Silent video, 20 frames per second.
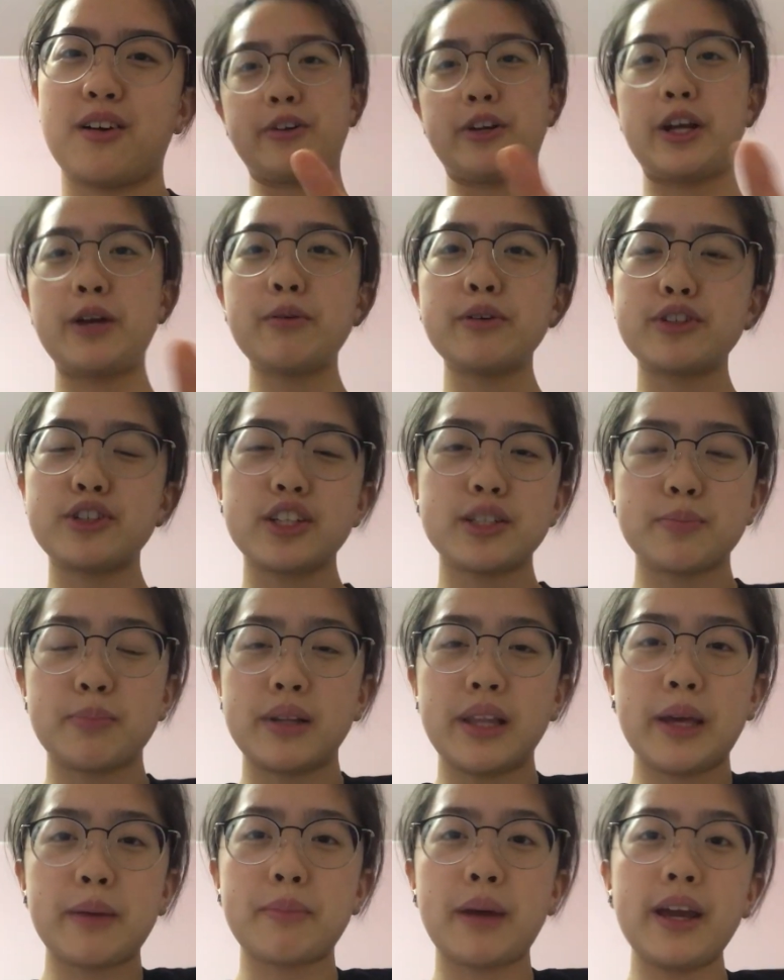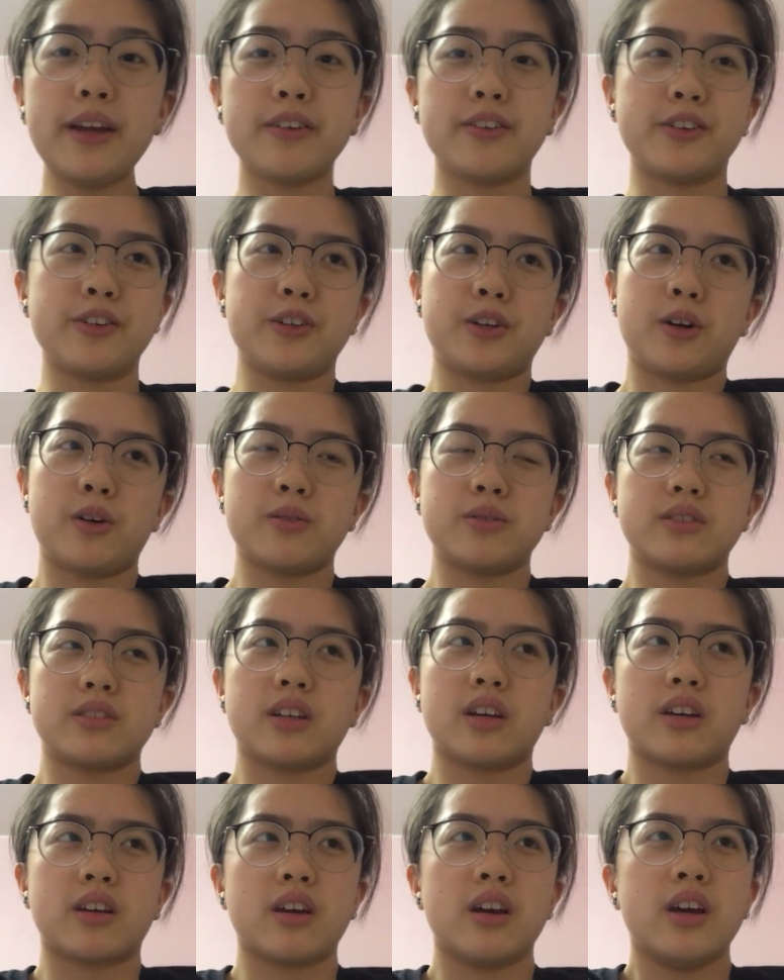He was just playing painter. It's
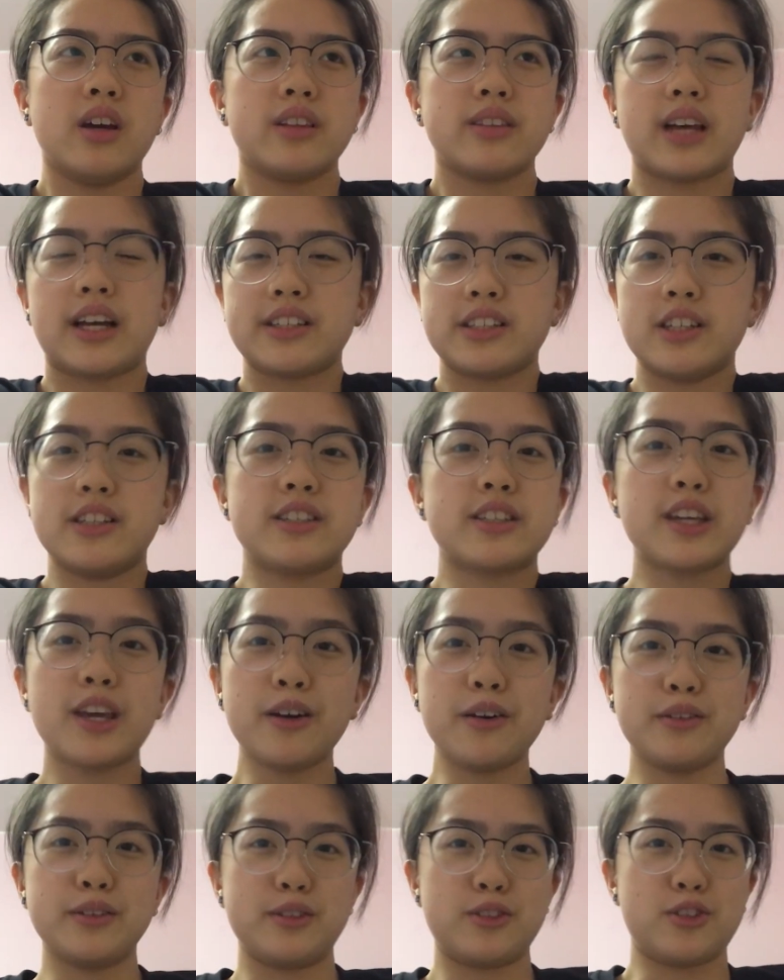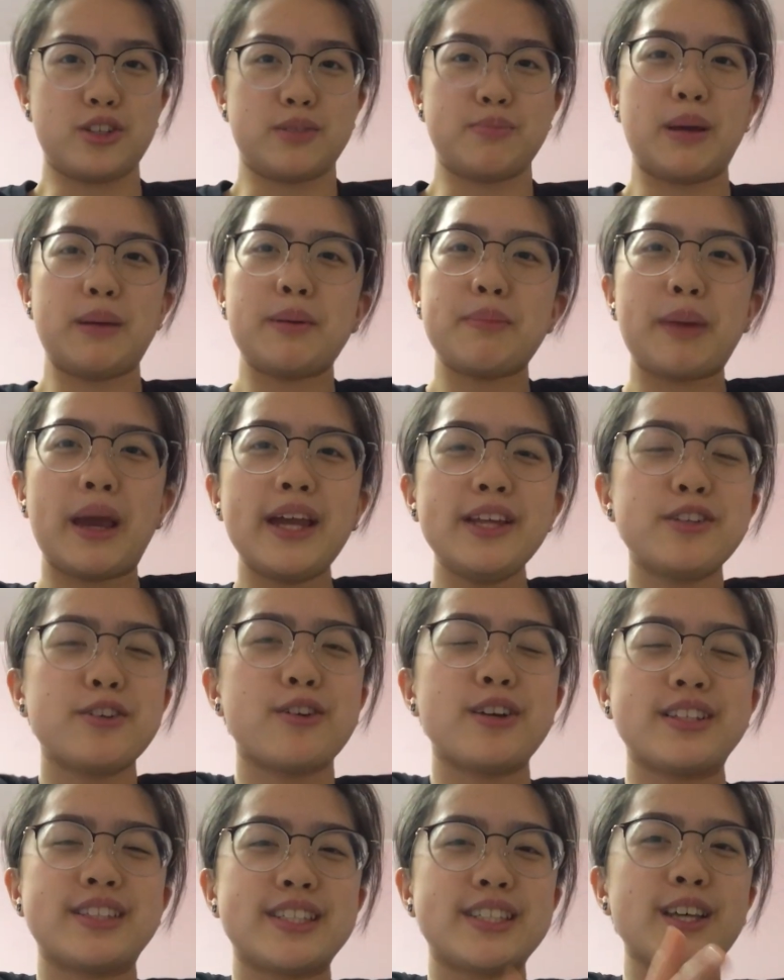like that's his skill. It's just maybe painter
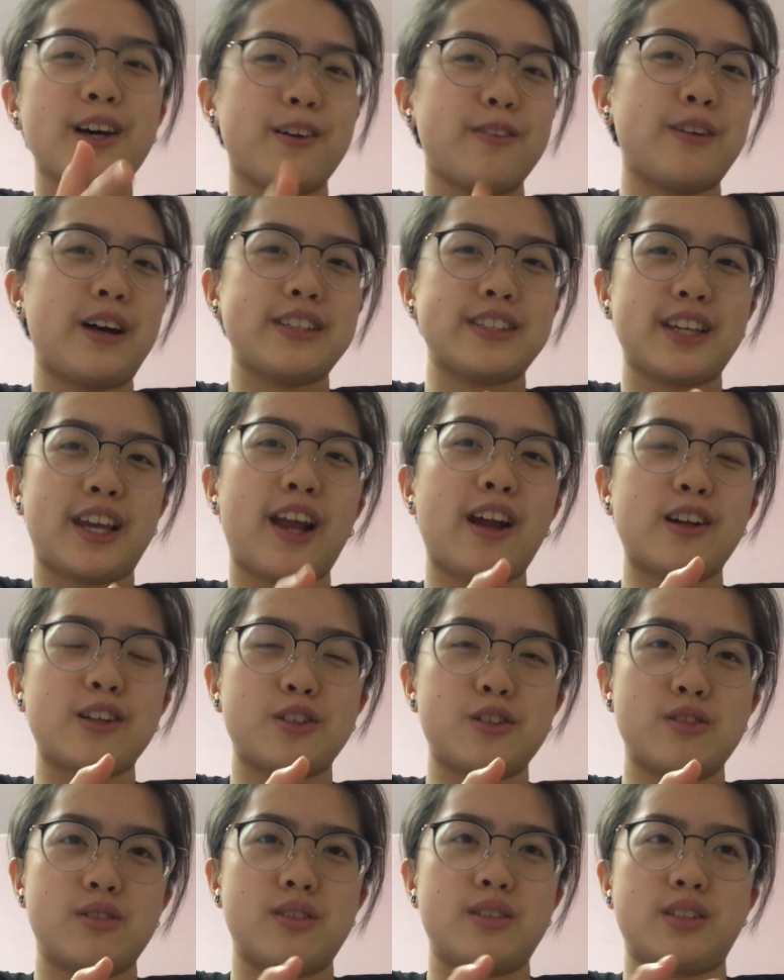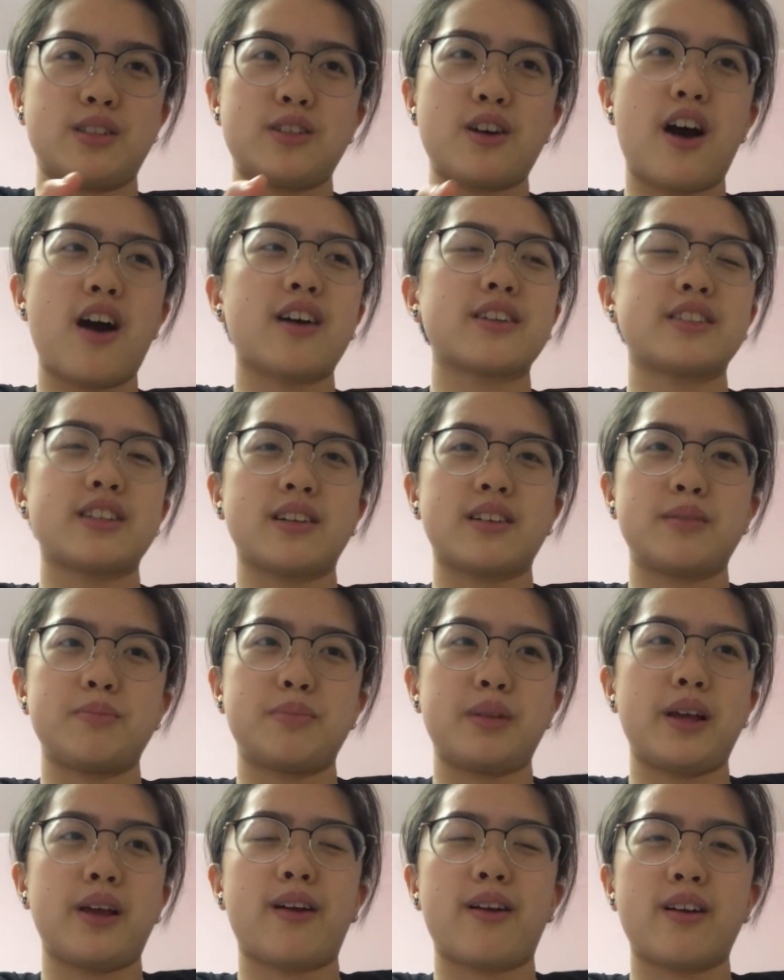itself as a character is a toxic
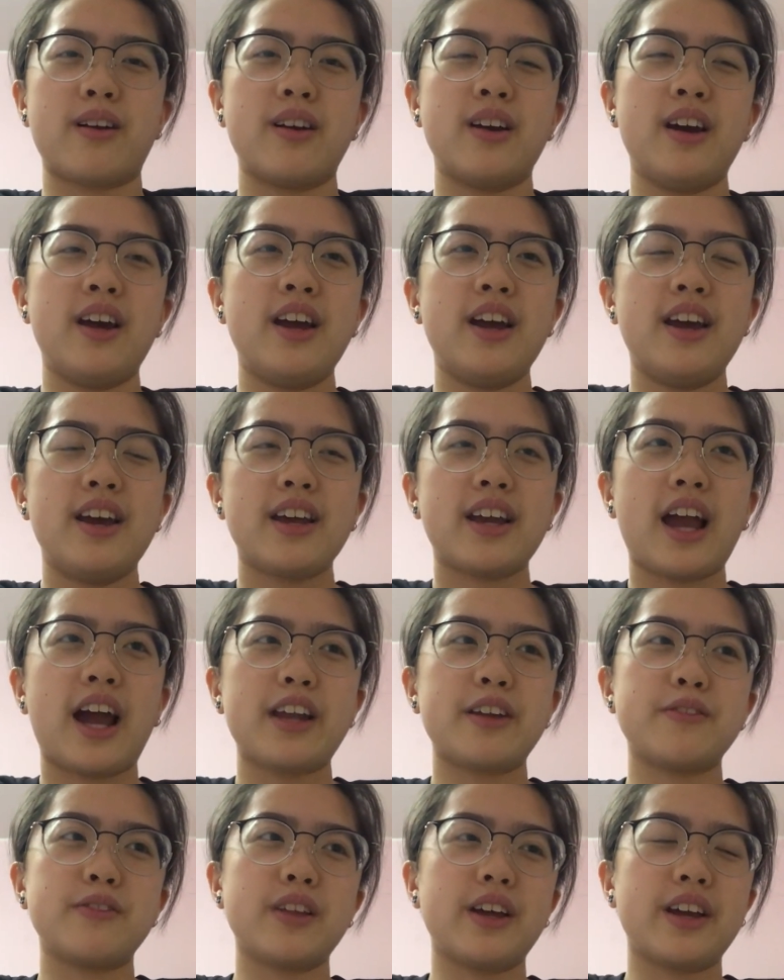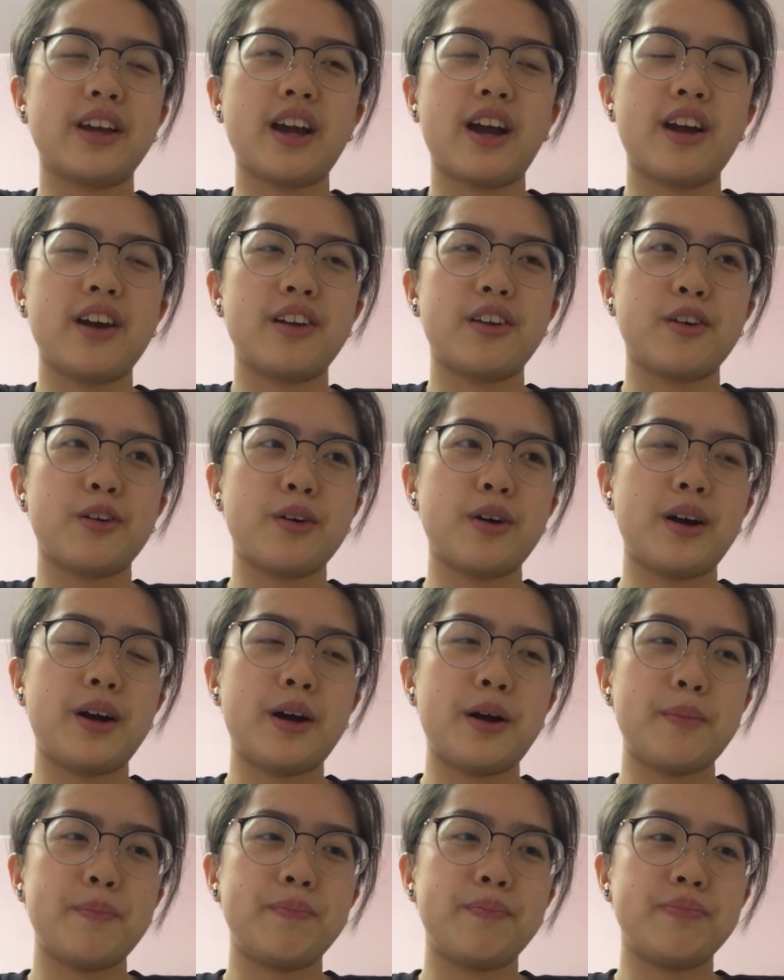player, kind of like, I don't
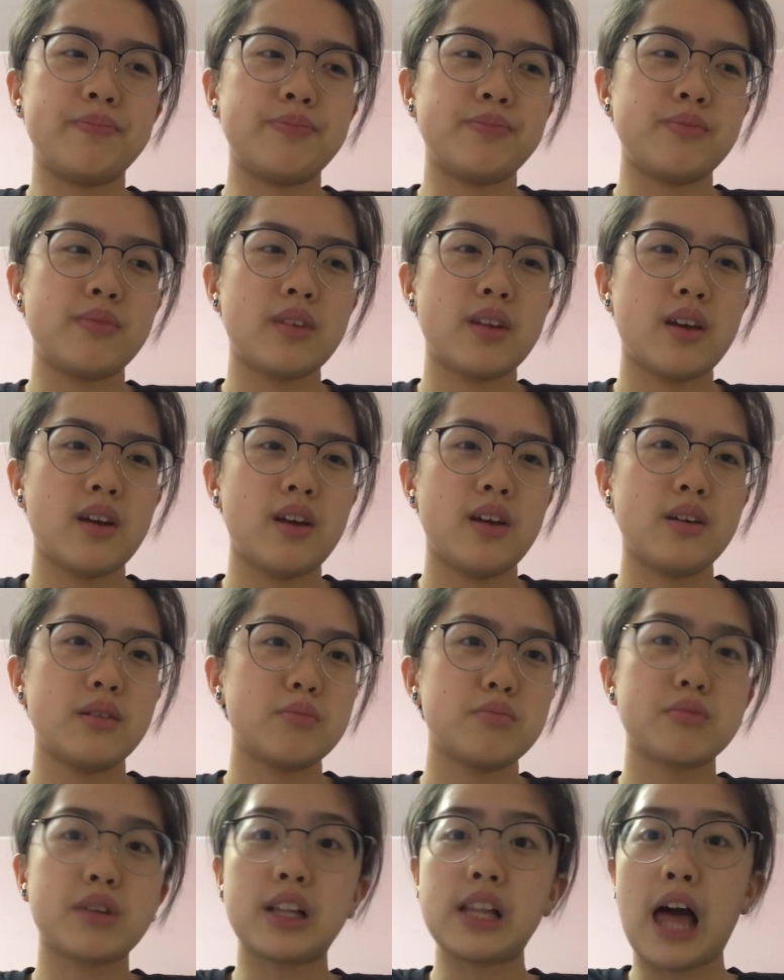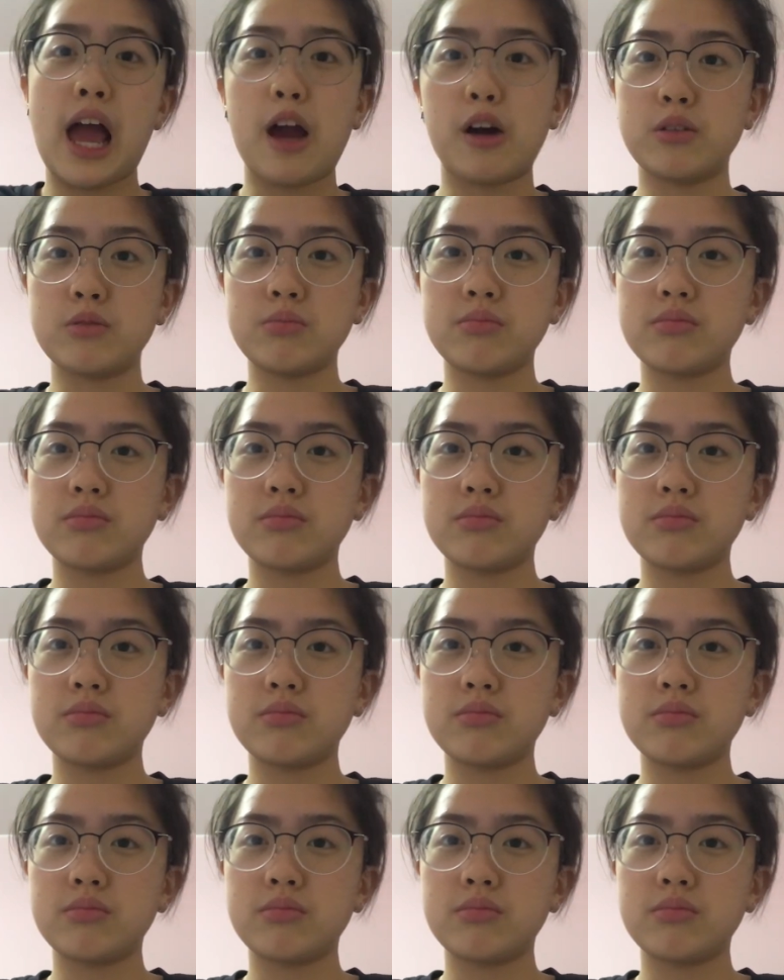know, clown.